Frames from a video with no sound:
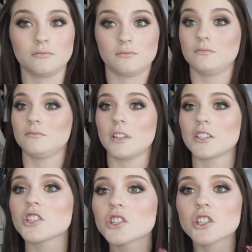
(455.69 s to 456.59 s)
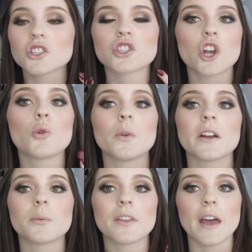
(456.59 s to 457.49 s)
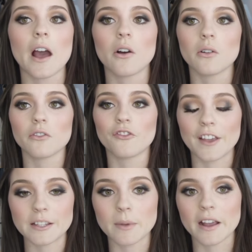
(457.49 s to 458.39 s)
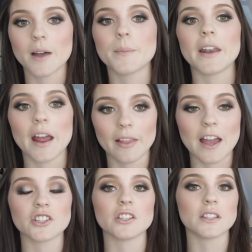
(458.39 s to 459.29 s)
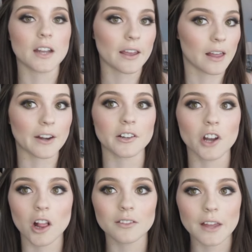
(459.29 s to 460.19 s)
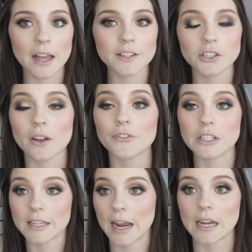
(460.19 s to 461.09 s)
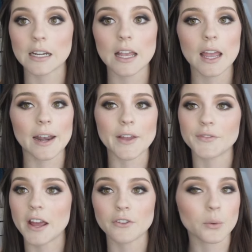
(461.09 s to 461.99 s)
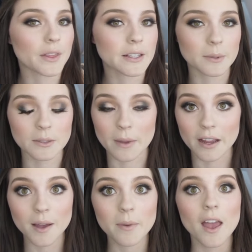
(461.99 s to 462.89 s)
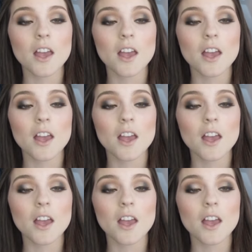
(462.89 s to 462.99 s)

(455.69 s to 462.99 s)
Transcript: Mm, it just looks so weird without face makeup and eyelashes and eyeliner and all of that. And so at first I hated it and I've never worn this much makeup.